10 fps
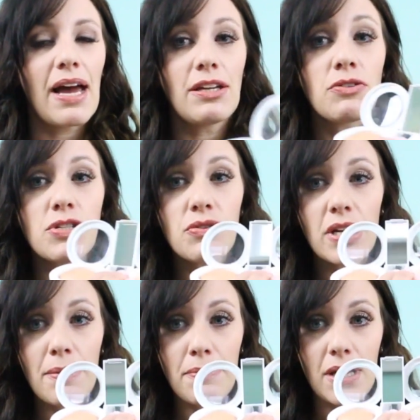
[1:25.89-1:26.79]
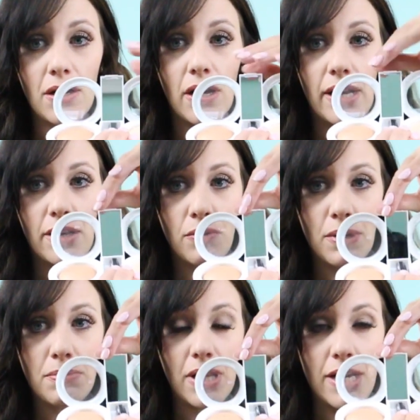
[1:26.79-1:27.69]
and you do get a mirror, and I don't
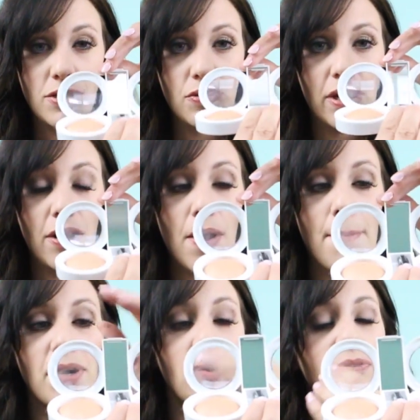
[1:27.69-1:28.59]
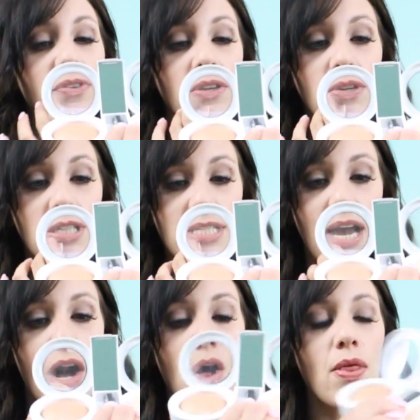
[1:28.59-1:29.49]
want to blind you there, but hopefully you can
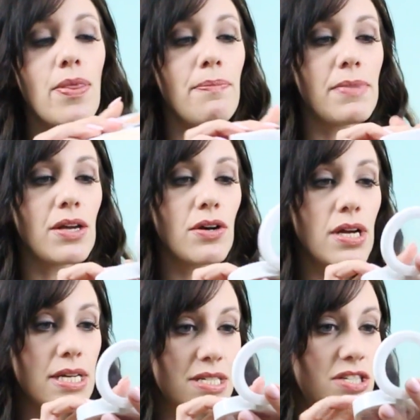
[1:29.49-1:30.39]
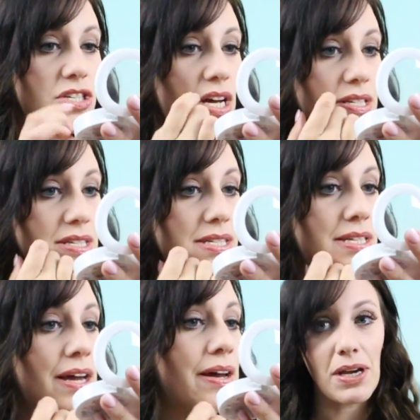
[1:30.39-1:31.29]
tell the mirror is just,
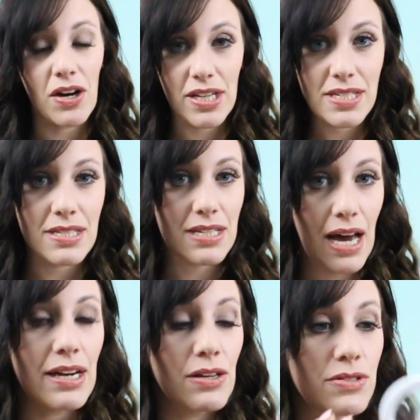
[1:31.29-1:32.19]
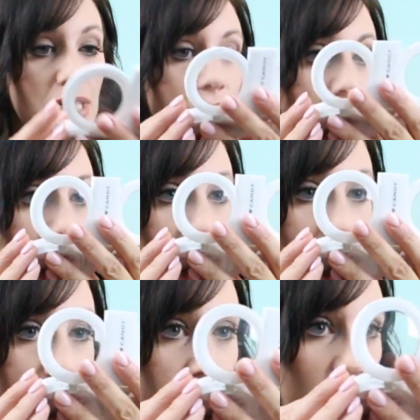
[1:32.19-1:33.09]
to be honest, it's kind of useless. Like,
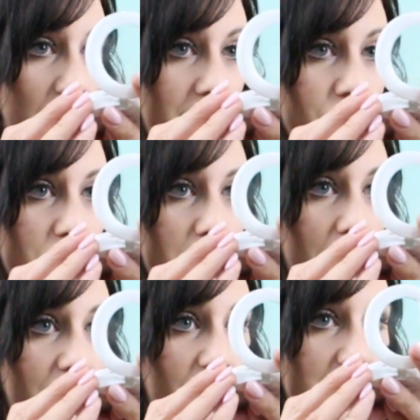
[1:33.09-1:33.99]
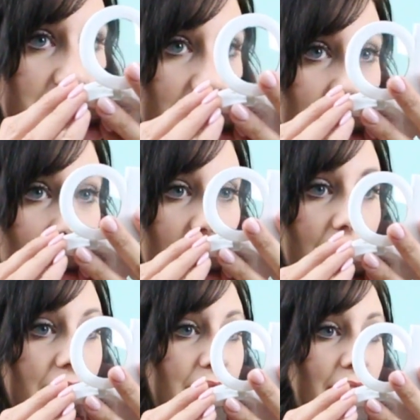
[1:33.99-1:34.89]
I'm trying to see my face in it and
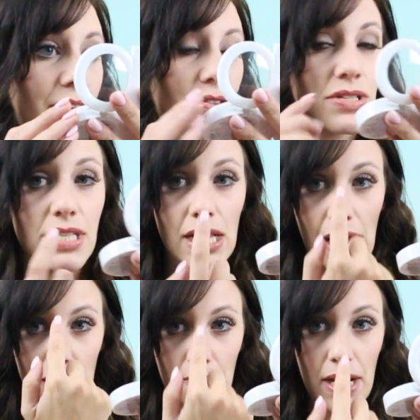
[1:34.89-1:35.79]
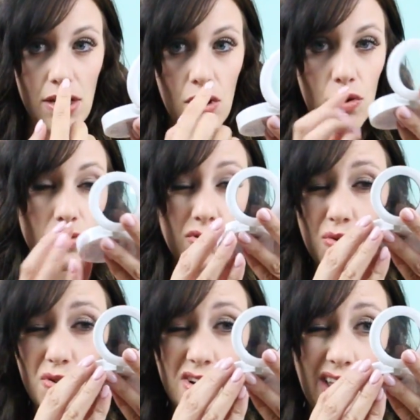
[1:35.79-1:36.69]
I can either see like my nose
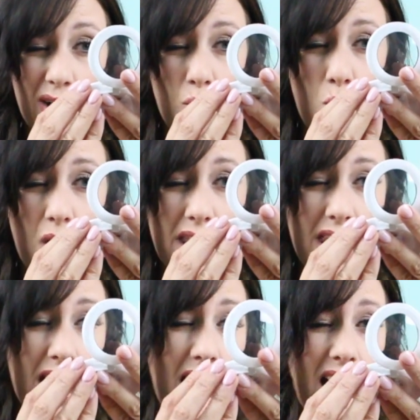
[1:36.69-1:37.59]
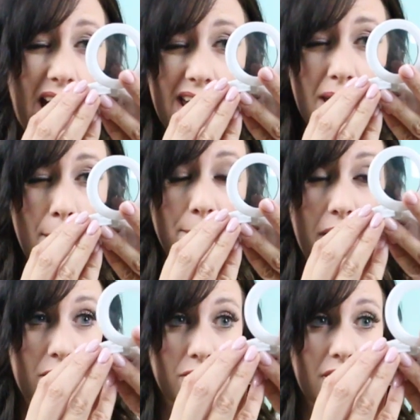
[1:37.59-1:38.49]
or like one eye,
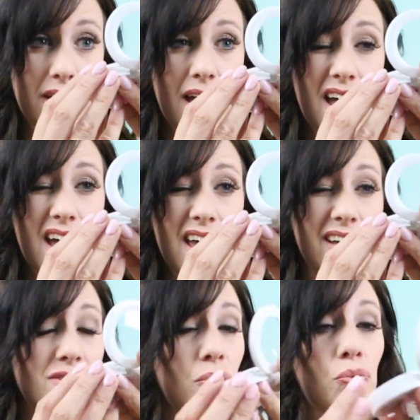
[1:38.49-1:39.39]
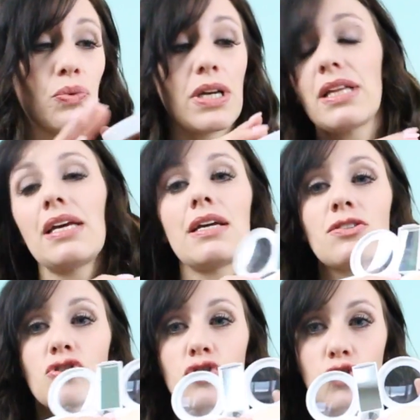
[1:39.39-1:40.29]
barely. It's a
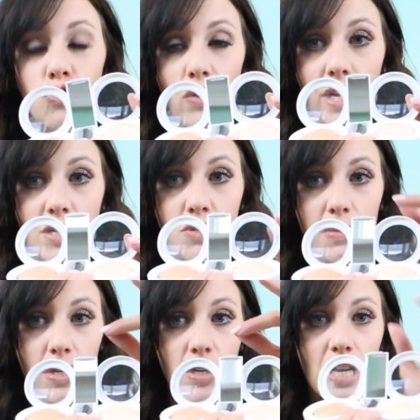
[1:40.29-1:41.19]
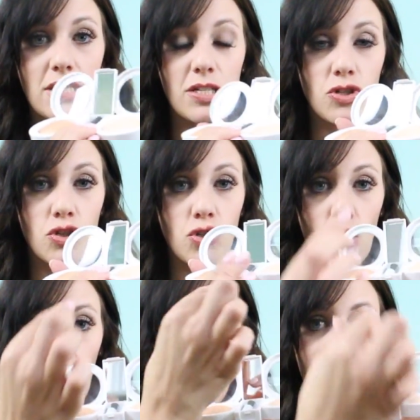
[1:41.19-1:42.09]
really strange mirror because it's
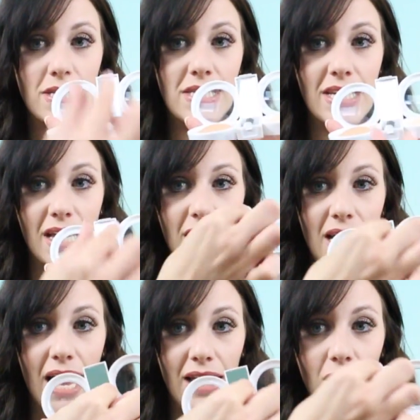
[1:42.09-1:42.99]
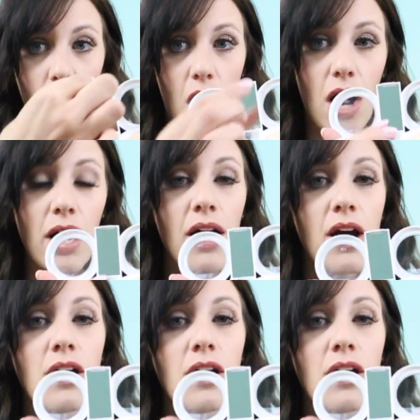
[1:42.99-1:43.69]
so skinny and long.